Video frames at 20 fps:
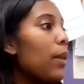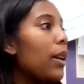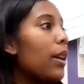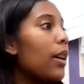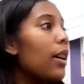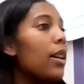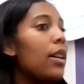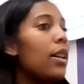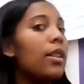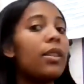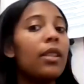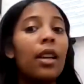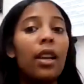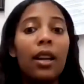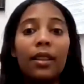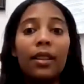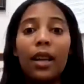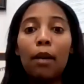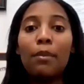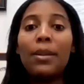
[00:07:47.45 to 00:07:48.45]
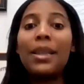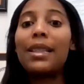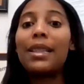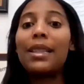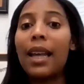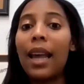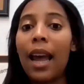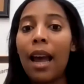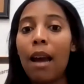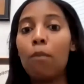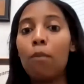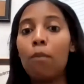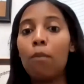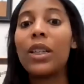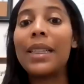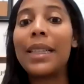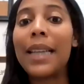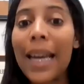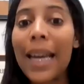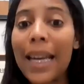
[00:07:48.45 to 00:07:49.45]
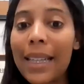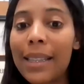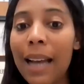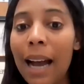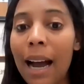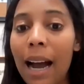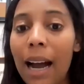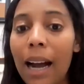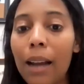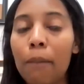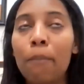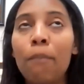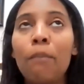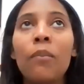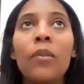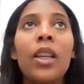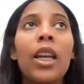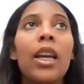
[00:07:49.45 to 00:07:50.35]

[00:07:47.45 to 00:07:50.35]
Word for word: Because that means they had more daytime.